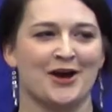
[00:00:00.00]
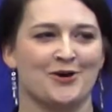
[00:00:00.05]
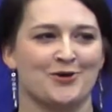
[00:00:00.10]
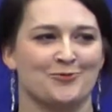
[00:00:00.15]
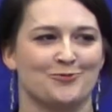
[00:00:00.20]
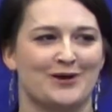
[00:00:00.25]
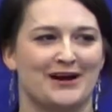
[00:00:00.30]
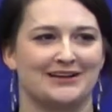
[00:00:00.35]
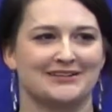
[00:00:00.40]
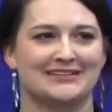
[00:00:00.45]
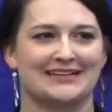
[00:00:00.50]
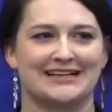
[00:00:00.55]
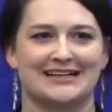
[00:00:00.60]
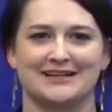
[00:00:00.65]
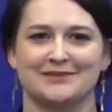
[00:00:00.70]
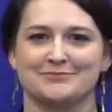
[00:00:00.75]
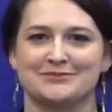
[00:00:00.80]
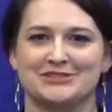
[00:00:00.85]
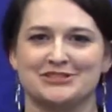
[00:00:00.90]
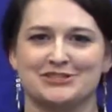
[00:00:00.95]

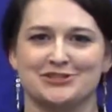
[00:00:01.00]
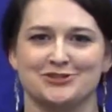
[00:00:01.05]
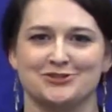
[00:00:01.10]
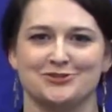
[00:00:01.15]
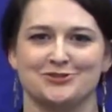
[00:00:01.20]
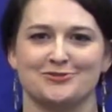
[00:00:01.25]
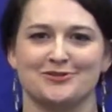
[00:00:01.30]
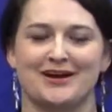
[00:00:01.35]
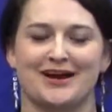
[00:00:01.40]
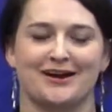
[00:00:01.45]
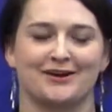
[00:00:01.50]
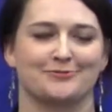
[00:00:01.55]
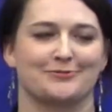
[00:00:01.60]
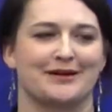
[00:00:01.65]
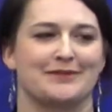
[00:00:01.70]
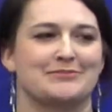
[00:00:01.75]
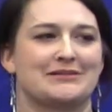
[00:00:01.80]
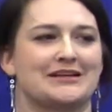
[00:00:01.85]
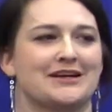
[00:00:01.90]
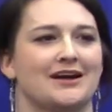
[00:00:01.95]
Welcome to our
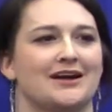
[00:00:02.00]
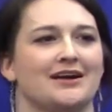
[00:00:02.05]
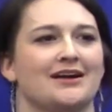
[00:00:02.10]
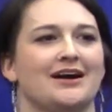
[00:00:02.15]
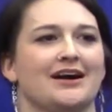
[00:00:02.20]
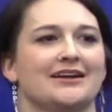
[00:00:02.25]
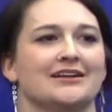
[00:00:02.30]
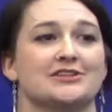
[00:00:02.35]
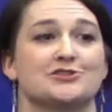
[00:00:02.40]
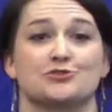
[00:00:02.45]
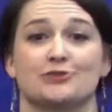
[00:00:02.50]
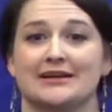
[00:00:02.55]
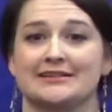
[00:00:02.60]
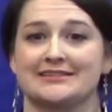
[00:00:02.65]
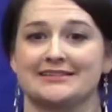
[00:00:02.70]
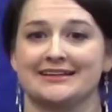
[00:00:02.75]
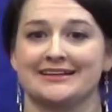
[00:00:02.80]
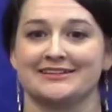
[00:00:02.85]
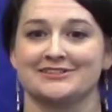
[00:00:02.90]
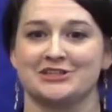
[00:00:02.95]
webinar on
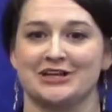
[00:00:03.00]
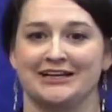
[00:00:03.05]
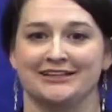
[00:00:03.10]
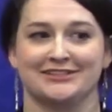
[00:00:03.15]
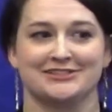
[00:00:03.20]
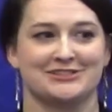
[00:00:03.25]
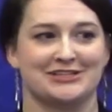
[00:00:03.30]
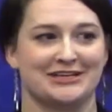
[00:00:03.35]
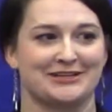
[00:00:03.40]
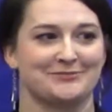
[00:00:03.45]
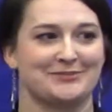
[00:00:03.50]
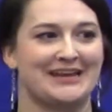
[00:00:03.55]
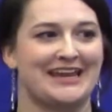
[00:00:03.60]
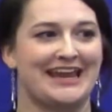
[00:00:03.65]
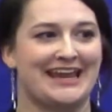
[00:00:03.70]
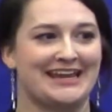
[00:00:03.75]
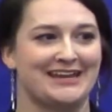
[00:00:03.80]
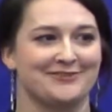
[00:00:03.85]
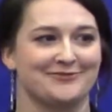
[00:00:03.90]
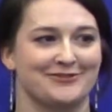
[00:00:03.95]
addressing challenging
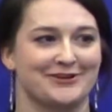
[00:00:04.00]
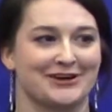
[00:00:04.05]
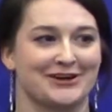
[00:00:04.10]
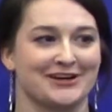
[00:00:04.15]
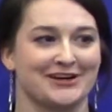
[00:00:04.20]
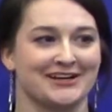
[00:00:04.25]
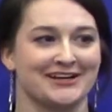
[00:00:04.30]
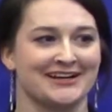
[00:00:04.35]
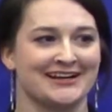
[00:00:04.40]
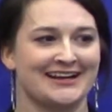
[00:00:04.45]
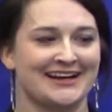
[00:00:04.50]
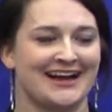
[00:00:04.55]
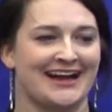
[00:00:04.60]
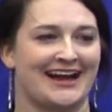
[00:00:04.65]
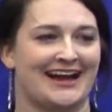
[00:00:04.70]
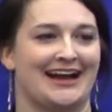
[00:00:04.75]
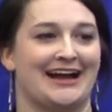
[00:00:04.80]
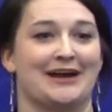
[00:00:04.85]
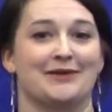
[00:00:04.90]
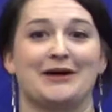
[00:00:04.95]
behavior.
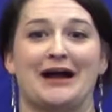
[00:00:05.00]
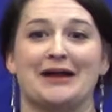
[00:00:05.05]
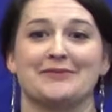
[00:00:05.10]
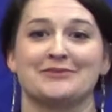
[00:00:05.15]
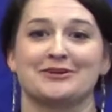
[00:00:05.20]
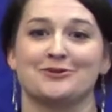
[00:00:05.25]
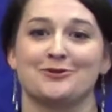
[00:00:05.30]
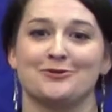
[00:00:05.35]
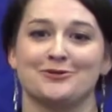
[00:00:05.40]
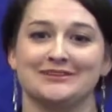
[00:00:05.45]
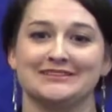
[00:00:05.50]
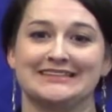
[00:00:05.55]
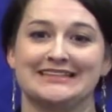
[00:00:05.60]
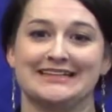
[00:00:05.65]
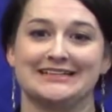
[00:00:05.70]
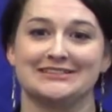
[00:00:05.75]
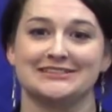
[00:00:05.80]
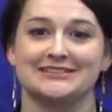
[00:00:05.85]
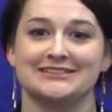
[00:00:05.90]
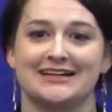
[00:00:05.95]
I'm Nicole
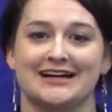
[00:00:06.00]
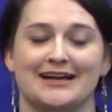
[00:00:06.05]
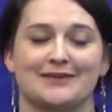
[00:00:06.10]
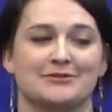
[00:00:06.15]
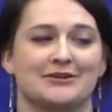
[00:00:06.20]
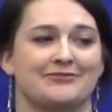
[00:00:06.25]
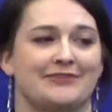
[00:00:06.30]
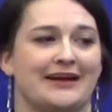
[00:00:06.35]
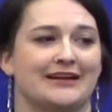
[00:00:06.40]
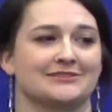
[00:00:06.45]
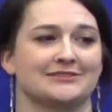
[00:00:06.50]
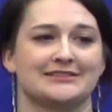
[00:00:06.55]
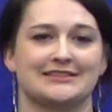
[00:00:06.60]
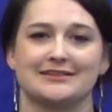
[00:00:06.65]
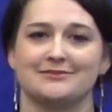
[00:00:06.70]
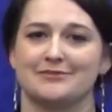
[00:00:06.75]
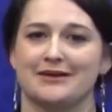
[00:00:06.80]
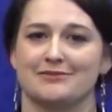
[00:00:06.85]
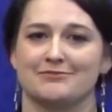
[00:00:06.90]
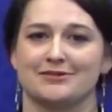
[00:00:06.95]
Neal. I'm a
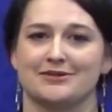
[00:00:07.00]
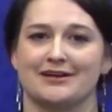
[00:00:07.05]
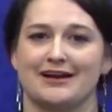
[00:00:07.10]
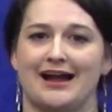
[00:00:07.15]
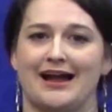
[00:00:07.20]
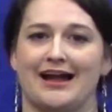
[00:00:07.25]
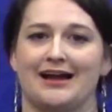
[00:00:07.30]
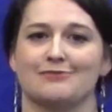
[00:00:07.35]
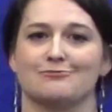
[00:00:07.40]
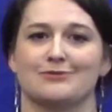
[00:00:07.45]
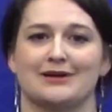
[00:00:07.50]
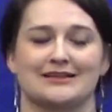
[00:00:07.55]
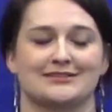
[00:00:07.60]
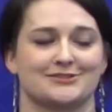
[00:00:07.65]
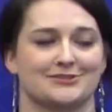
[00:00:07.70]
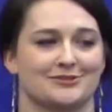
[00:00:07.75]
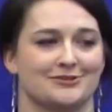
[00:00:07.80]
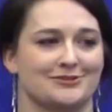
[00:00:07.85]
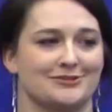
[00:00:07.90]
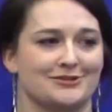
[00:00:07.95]
faculty member at
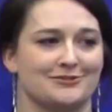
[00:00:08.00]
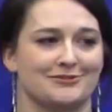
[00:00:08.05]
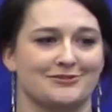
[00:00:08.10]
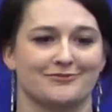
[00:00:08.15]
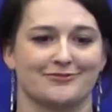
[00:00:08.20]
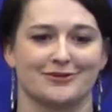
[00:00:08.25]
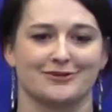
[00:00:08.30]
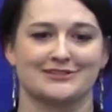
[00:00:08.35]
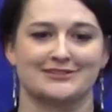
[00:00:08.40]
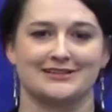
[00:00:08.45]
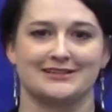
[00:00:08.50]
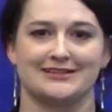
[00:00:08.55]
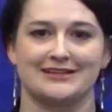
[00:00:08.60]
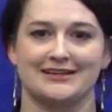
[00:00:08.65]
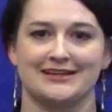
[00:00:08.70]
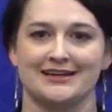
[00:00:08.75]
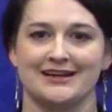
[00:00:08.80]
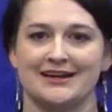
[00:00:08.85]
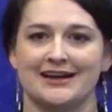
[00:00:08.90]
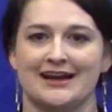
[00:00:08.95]
Western
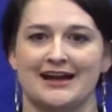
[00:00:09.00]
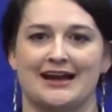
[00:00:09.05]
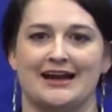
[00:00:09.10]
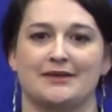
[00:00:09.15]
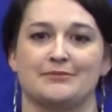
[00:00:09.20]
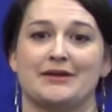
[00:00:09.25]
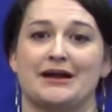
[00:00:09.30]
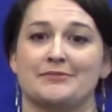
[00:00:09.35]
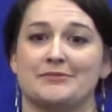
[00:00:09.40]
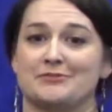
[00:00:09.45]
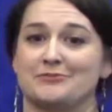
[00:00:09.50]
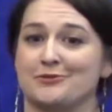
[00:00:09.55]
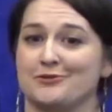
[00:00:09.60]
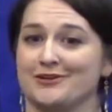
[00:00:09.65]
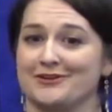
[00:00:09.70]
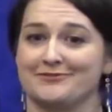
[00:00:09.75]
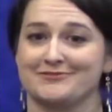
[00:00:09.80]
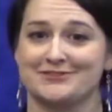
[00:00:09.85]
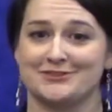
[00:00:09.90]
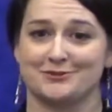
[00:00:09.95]
University. I'm a
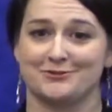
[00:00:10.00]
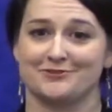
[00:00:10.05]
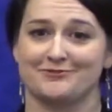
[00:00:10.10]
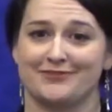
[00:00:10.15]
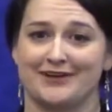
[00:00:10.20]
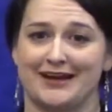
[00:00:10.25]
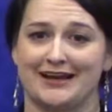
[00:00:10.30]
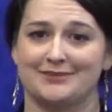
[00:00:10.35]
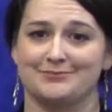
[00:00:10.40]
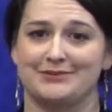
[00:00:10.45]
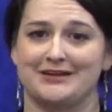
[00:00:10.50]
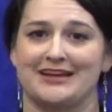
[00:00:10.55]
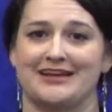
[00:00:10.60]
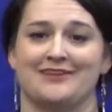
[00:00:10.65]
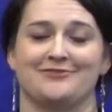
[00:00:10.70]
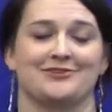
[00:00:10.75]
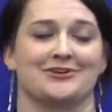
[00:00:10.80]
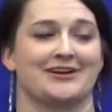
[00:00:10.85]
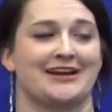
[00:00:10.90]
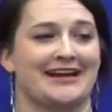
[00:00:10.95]
board certified
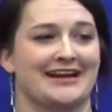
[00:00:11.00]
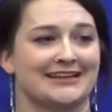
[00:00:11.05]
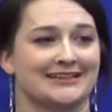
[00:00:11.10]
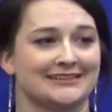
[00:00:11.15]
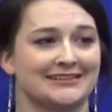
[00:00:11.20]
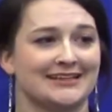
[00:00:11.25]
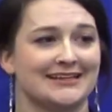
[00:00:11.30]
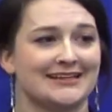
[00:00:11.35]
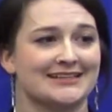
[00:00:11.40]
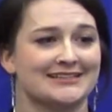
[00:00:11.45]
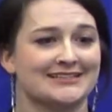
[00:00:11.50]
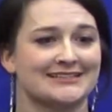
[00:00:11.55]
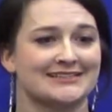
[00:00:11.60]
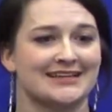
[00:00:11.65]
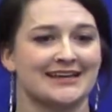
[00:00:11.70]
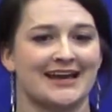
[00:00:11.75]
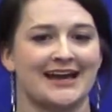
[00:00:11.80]
behavior analyst.